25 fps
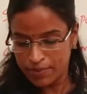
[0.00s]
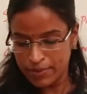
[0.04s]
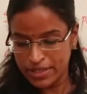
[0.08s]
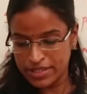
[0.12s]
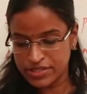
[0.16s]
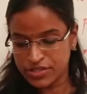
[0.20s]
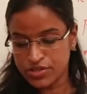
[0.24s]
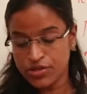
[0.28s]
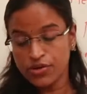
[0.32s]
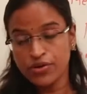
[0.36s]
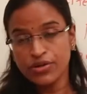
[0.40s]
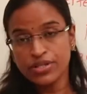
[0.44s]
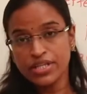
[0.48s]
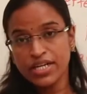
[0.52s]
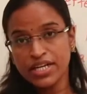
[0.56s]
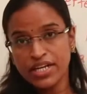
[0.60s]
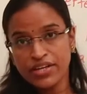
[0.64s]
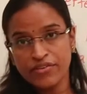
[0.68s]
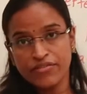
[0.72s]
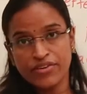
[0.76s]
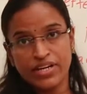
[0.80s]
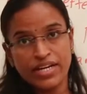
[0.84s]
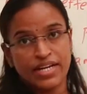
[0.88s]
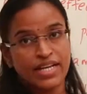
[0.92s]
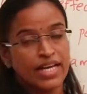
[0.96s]
based on the
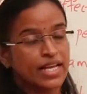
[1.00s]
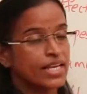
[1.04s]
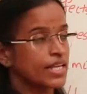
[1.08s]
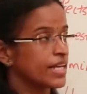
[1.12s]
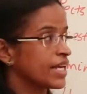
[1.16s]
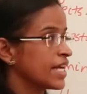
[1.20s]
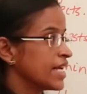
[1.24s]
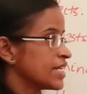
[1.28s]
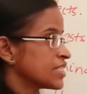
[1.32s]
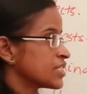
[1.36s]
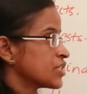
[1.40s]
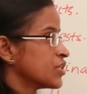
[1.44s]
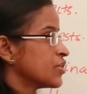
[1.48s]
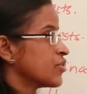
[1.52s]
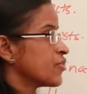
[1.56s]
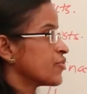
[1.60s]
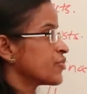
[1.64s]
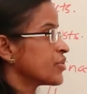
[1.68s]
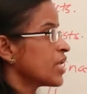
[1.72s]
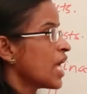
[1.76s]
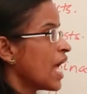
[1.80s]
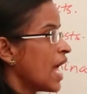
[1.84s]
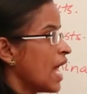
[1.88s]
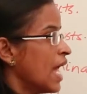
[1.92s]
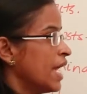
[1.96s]
different allegation
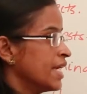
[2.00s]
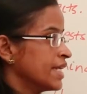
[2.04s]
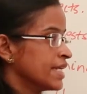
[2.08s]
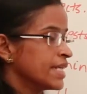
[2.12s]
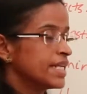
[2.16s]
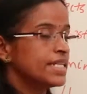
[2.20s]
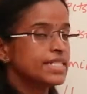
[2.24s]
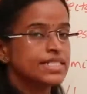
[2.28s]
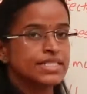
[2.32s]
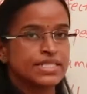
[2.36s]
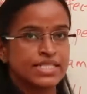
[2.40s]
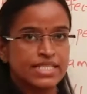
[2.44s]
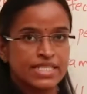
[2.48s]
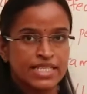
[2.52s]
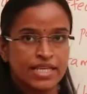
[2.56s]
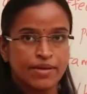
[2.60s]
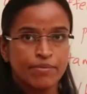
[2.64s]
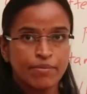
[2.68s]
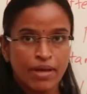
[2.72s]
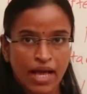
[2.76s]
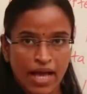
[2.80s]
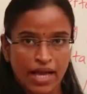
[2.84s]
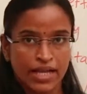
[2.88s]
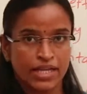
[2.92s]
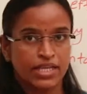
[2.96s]
of the
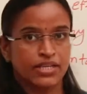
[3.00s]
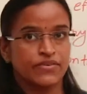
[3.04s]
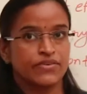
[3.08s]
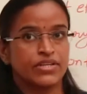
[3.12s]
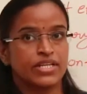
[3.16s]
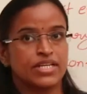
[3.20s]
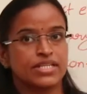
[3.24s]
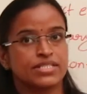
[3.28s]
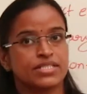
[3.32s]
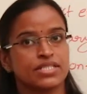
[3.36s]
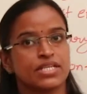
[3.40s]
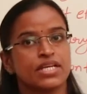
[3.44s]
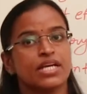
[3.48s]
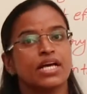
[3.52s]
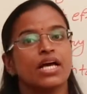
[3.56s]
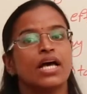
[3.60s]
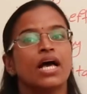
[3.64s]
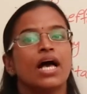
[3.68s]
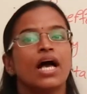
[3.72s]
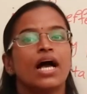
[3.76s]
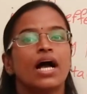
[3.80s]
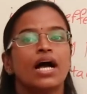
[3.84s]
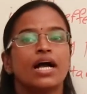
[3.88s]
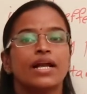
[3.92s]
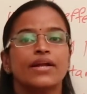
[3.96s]
anti-GM activities.
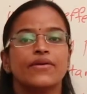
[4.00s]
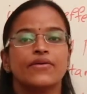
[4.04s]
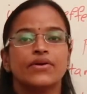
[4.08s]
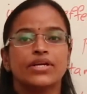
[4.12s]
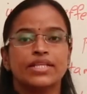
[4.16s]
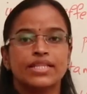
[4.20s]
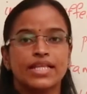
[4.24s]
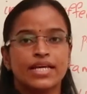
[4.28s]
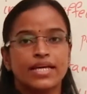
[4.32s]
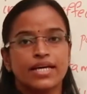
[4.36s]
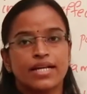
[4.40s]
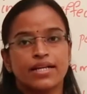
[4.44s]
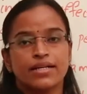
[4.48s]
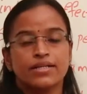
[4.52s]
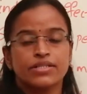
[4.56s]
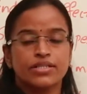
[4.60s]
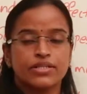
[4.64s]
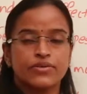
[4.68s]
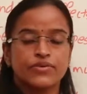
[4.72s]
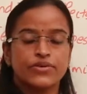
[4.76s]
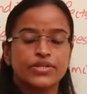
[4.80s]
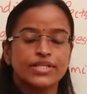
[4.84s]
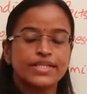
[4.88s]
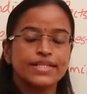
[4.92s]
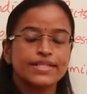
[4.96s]
And
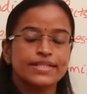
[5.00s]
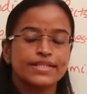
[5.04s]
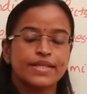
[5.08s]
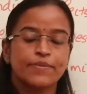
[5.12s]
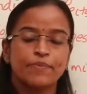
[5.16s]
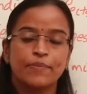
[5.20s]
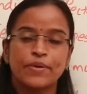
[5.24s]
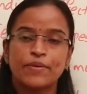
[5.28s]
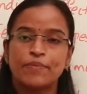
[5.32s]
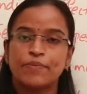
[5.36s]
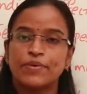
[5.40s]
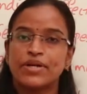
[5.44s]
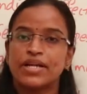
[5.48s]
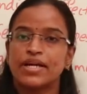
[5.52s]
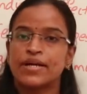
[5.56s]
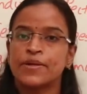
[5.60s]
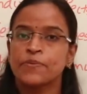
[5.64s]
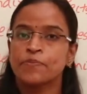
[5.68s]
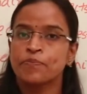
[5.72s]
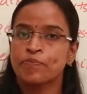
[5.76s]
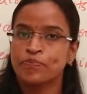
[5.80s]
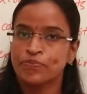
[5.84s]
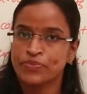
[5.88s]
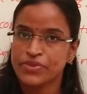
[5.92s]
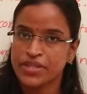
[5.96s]
why the people
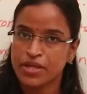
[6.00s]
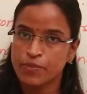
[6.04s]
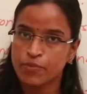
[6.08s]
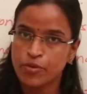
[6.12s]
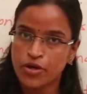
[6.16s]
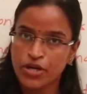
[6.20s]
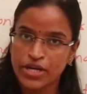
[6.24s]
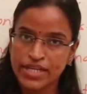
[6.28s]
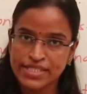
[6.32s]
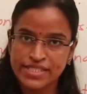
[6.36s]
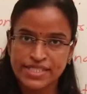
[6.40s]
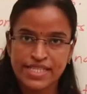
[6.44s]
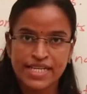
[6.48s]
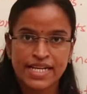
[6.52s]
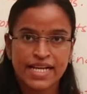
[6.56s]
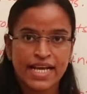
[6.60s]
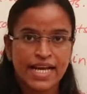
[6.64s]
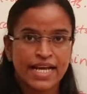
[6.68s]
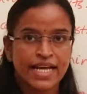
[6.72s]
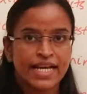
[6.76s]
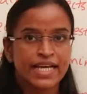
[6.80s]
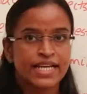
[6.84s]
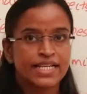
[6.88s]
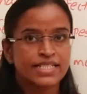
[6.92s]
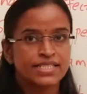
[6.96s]
are protesting
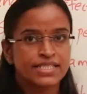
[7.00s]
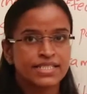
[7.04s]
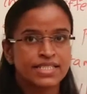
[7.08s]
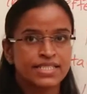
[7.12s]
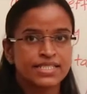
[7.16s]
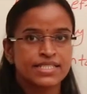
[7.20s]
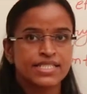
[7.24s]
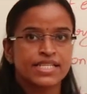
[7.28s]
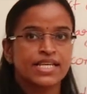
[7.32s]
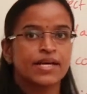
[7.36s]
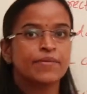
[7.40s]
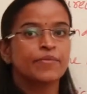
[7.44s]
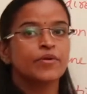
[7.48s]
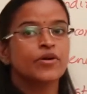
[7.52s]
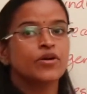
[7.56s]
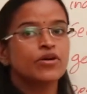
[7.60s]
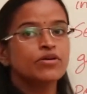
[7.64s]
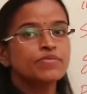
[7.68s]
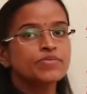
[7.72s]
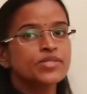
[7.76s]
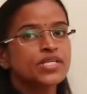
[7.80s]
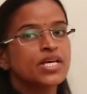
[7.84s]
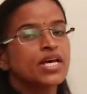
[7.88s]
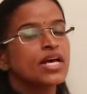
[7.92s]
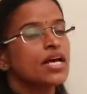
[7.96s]
against the GM
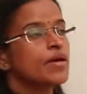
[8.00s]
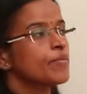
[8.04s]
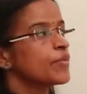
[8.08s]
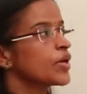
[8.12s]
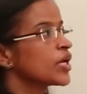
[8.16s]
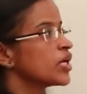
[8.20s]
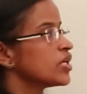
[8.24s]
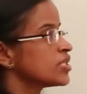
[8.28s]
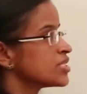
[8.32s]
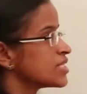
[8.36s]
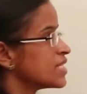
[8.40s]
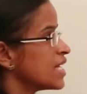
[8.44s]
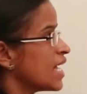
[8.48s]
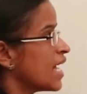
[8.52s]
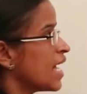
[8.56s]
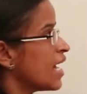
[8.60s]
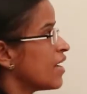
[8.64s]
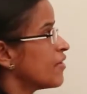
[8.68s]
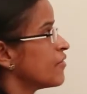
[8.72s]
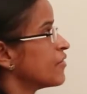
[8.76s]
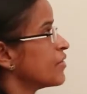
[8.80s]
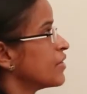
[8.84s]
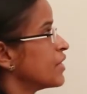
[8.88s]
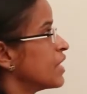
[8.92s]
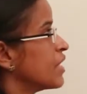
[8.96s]
crops? Because they
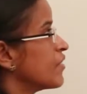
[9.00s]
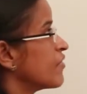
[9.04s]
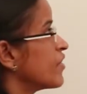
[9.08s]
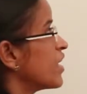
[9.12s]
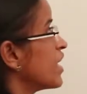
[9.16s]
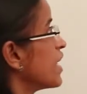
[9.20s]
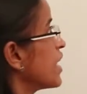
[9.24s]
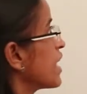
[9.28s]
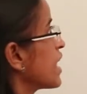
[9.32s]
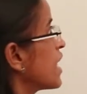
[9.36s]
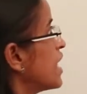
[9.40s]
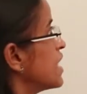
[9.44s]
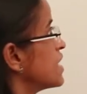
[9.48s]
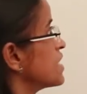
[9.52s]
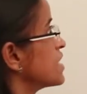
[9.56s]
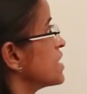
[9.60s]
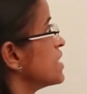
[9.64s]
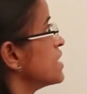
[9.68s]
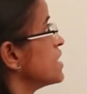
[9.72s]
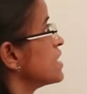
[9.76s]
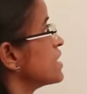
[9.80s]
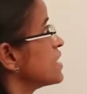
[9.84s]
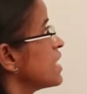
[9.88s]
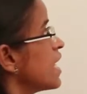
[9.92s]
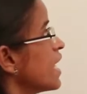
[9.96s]
have different
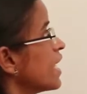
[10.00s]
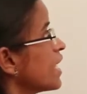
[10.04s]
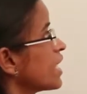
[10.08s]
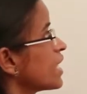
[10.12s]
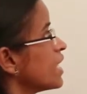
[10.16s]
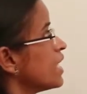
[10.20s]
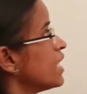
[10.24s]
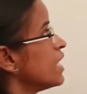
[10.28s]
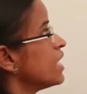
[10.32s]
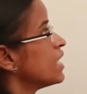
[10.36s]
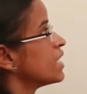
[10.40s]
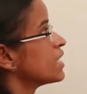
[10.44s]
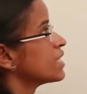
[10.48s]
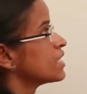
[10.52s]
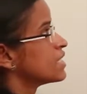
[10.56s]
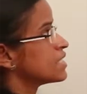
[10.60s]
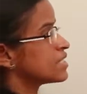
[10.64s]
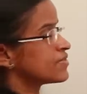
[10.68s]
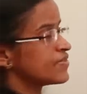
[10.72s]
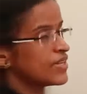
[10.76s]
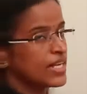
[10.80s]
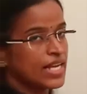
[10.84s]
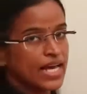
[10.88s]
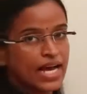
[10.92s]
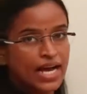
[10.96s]
concerns, like
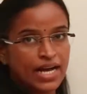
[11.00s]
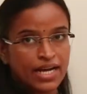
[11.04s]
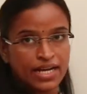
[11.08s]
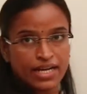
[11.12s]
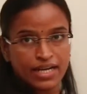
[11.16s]
this will